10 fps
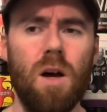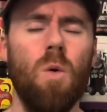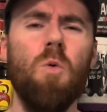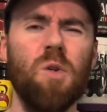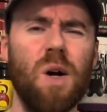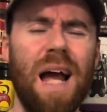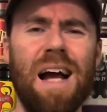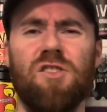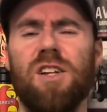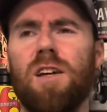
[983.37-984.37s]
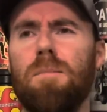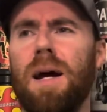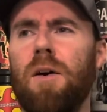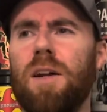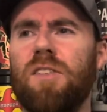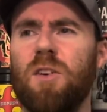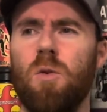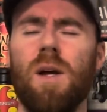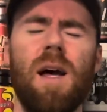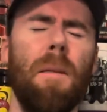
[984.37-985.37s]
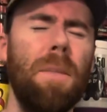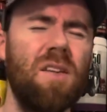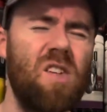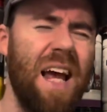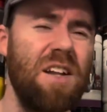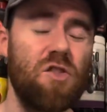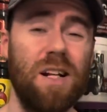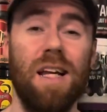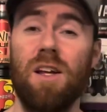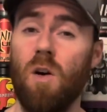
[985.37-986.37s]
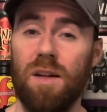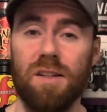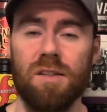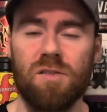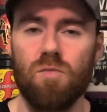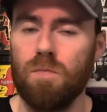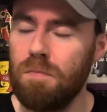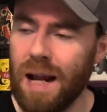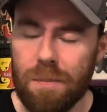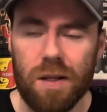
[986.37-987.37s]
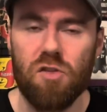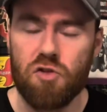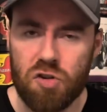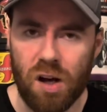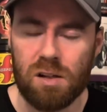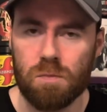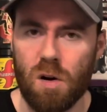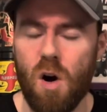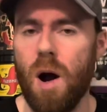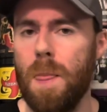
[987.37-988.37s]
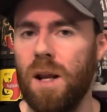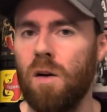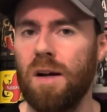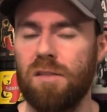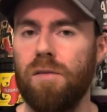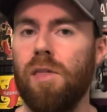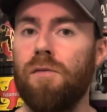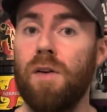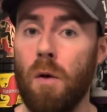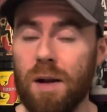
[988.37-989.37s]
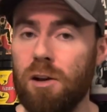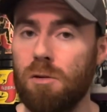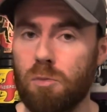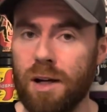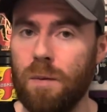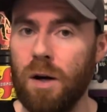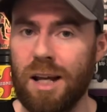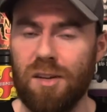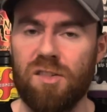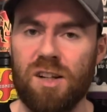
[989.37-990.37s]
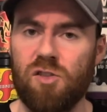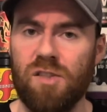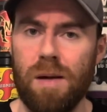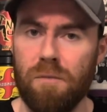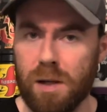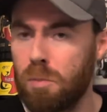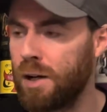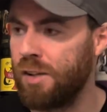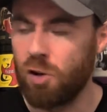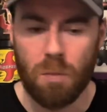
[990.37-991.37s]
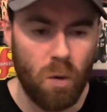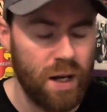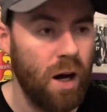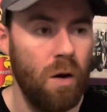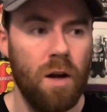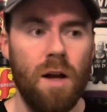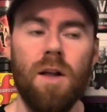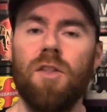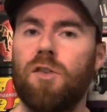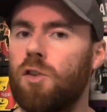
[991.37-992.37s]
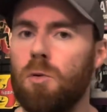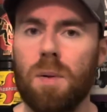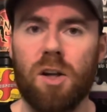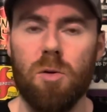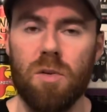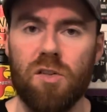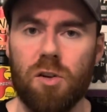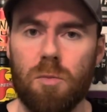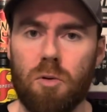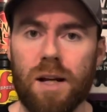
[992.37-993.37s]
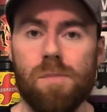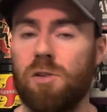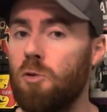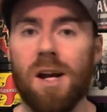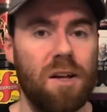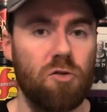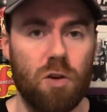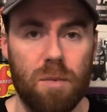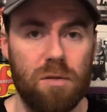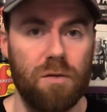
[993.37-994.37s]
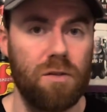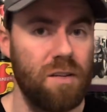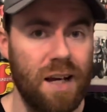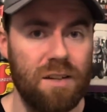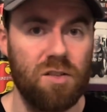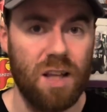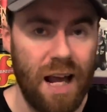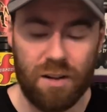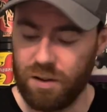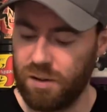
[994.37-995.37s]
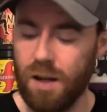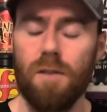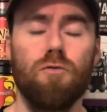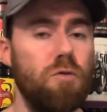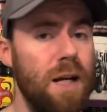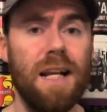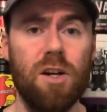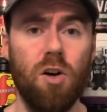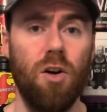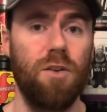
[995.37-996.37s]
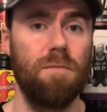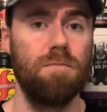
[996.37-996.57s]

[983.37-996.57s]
What would I actually compare it to? Potentially, guys, it's maybe just behind the likes of the very good pre-workouts such as MV Pre 2.0, the Superhuman Supremes or Extremes of today's standards. Really good.